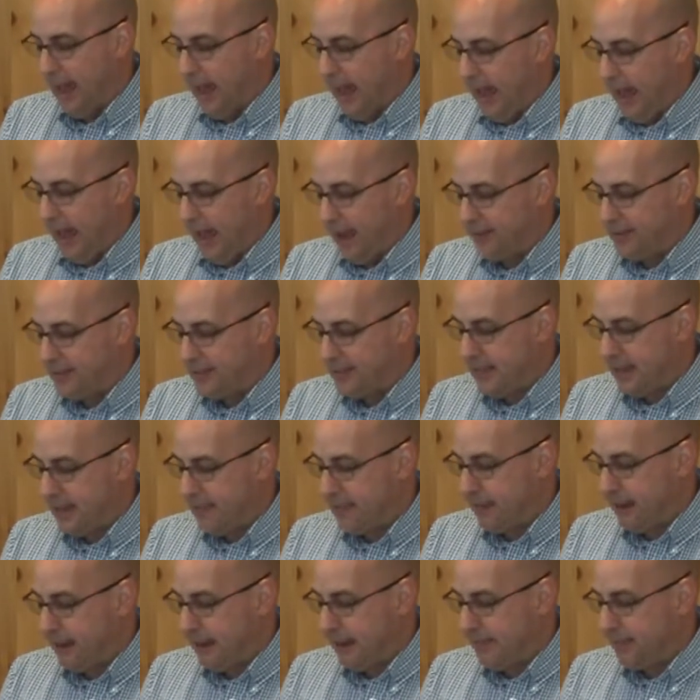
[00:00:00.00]
I have
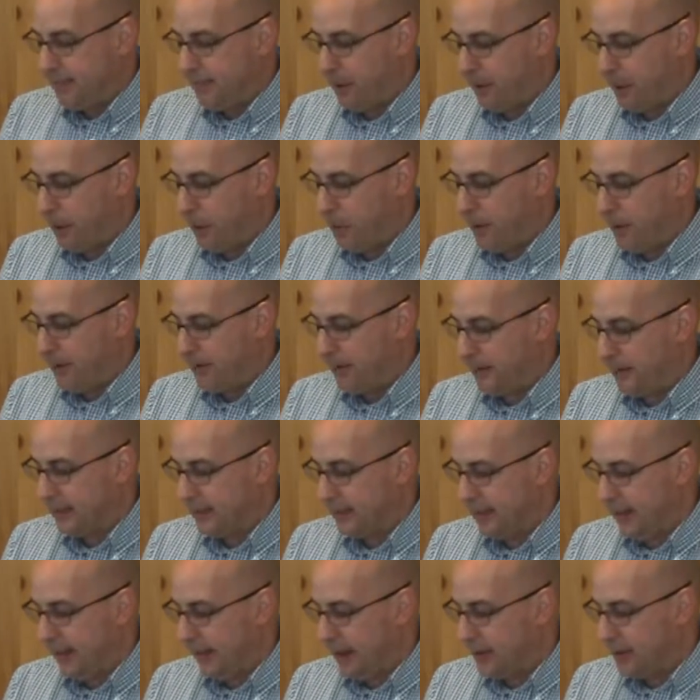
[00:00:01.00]
set my bow in the
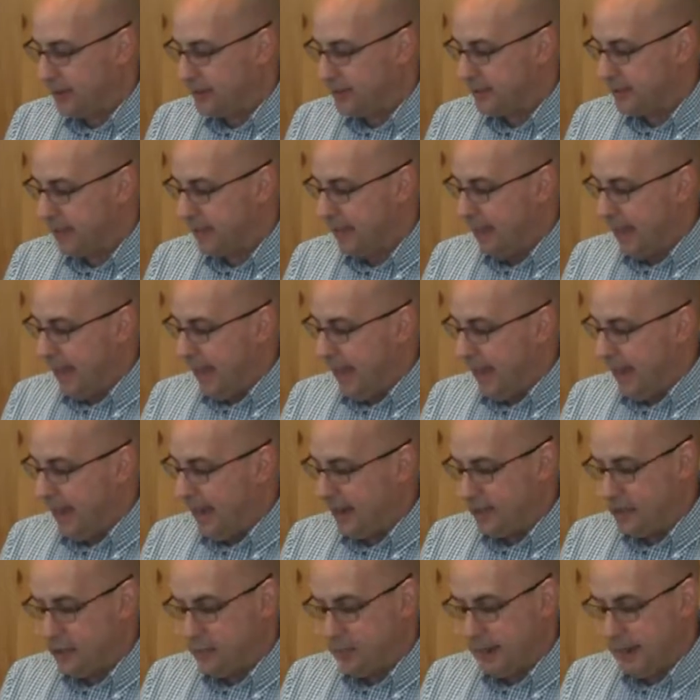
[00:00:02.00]
clouds, and
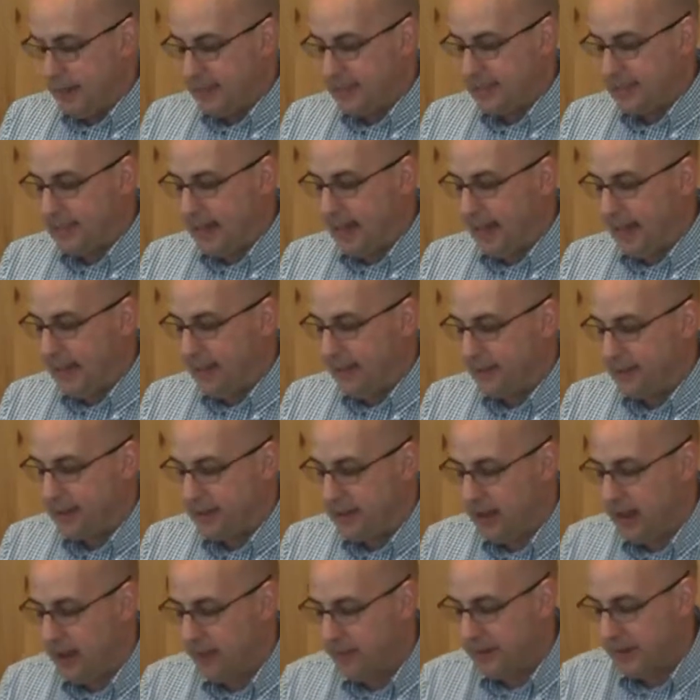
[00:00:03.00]
it shall be a sign of the
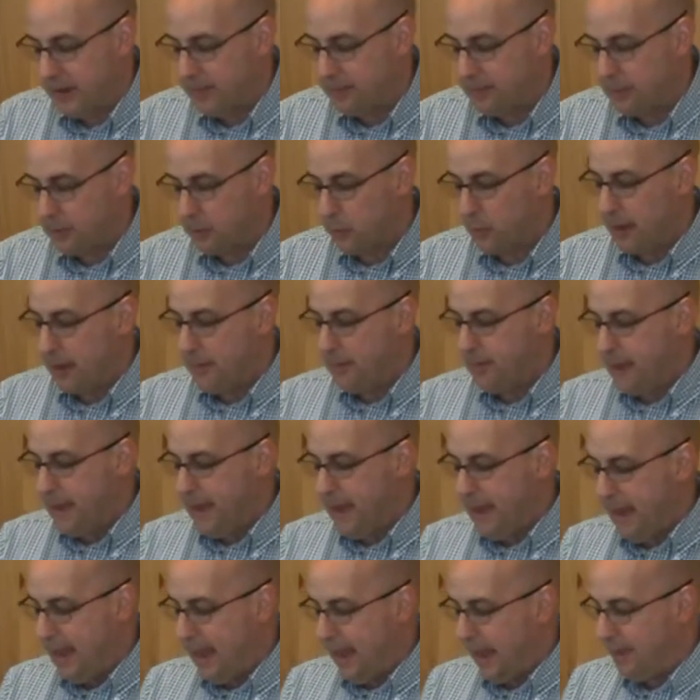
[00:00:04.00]
covenant between
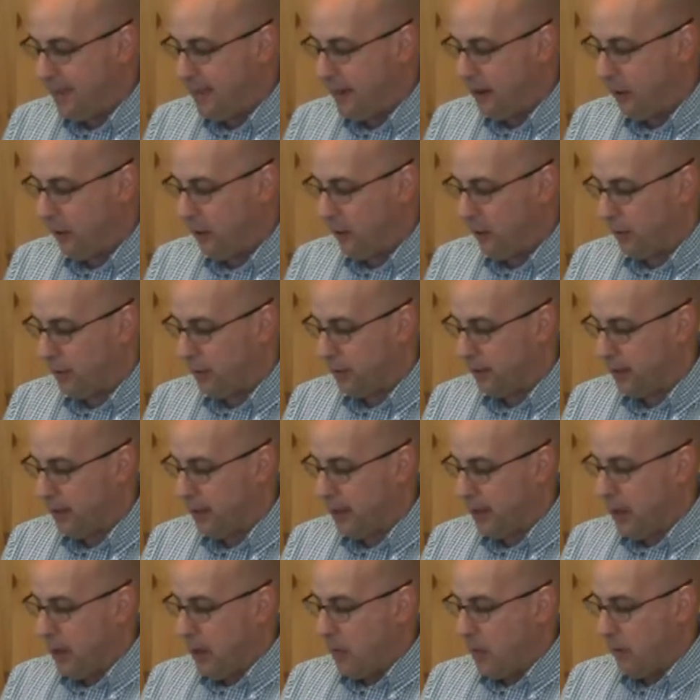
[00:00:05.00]
me and the earth.
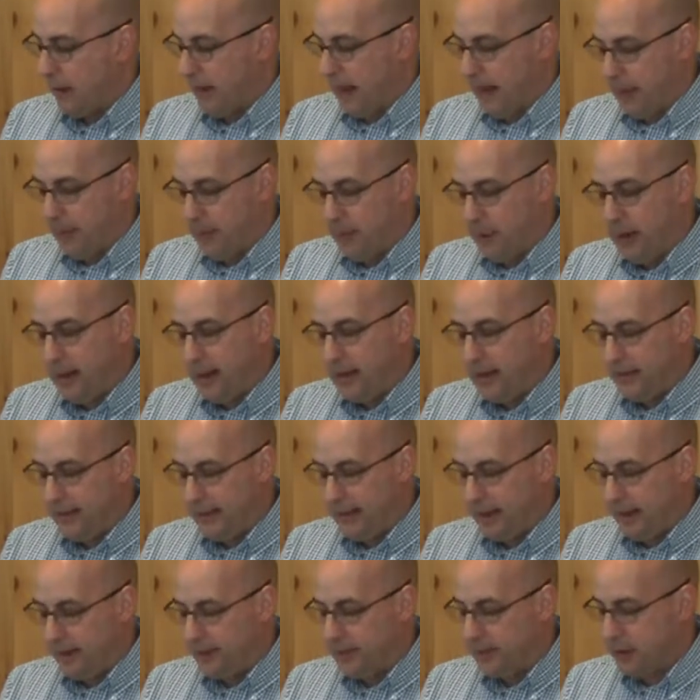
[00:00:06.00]
When I bring
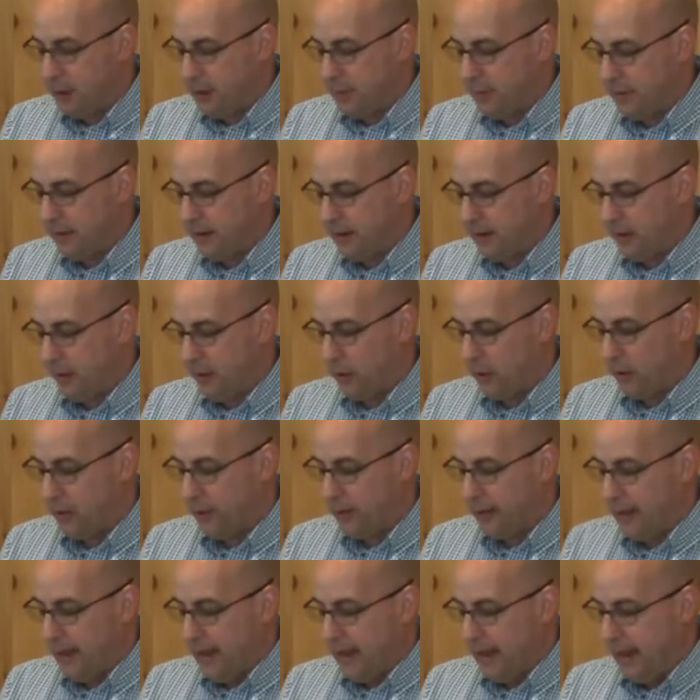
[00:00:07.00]
clouds over the
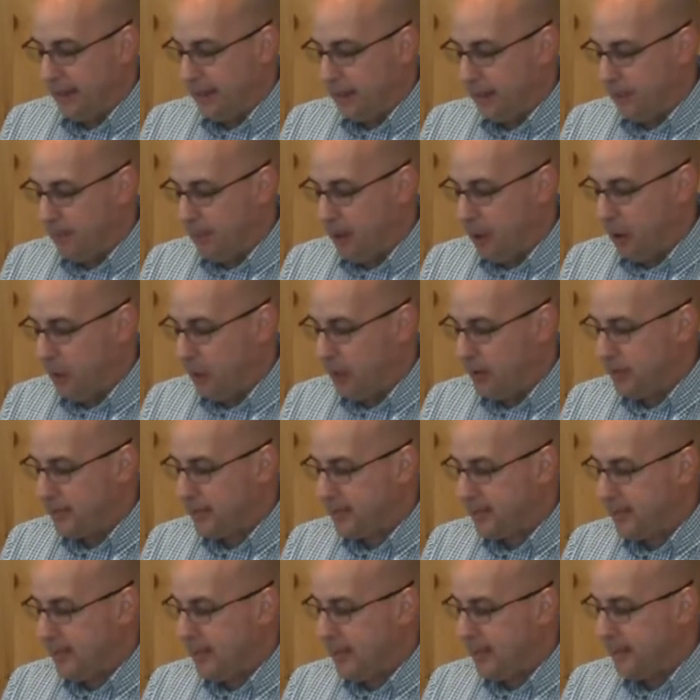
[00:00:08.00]
earth, and the bow is
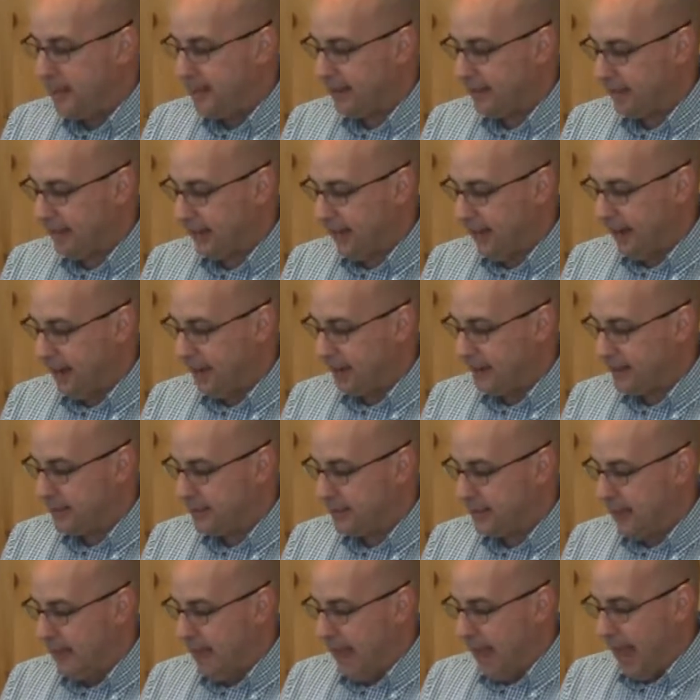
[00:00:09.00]
seen in the
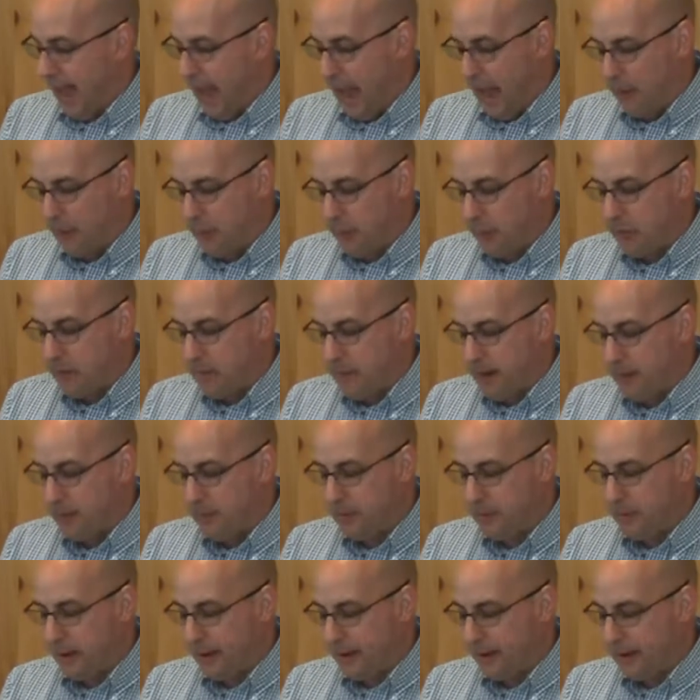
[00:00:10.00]
clouds, I will
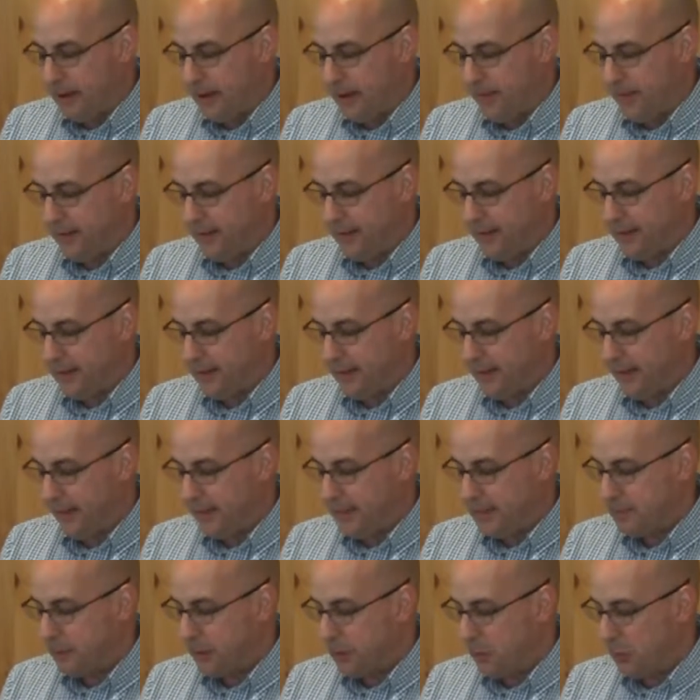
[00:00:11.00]
remember my covenant that
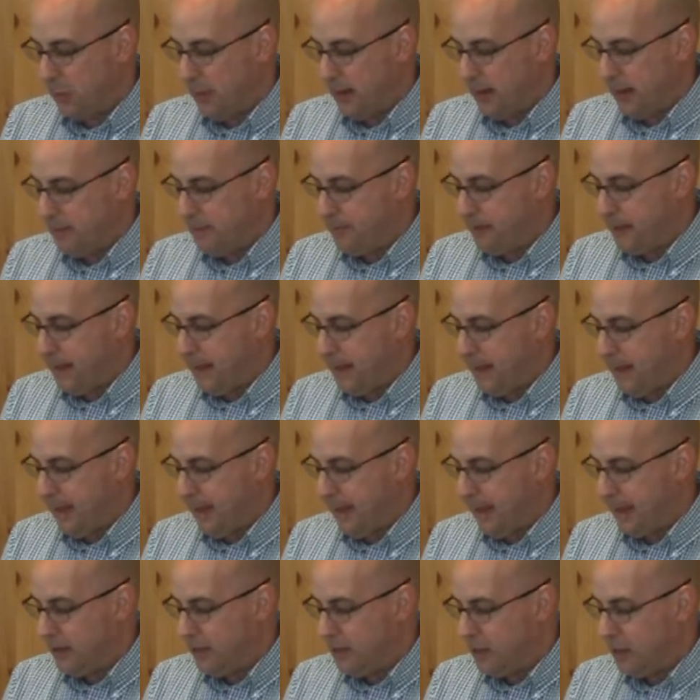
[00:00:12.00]
is between me
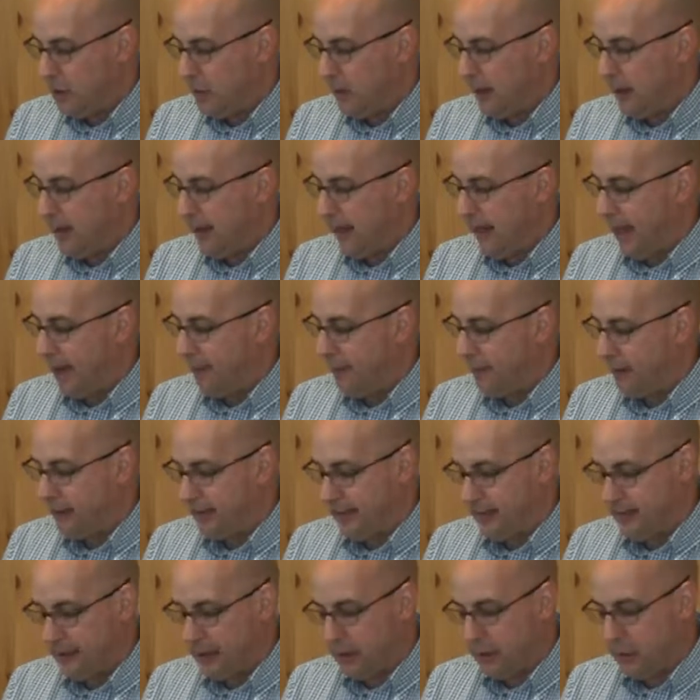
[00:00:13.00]
and you and every
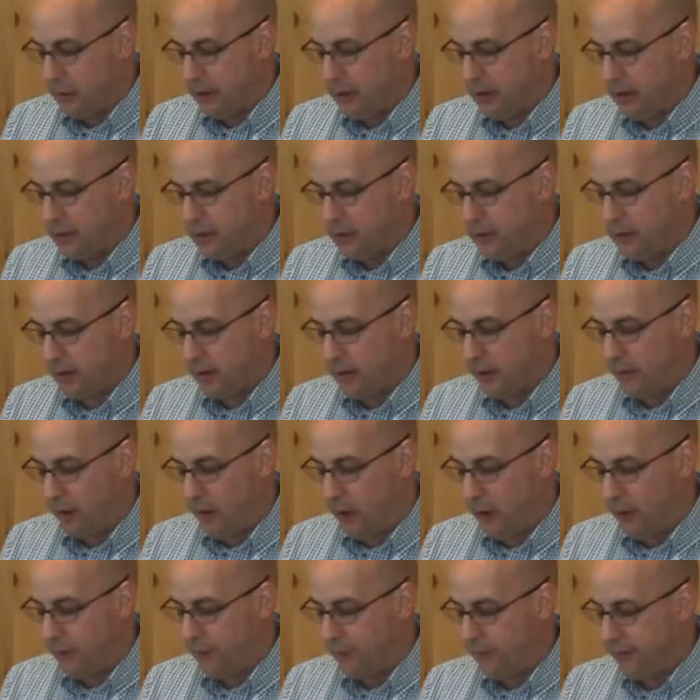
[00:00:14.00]
living creature of
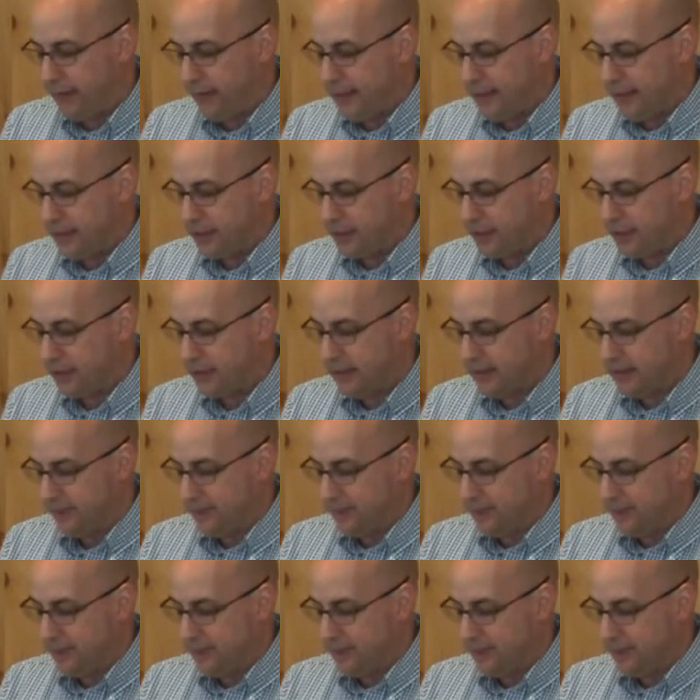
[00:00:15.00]
all flesh.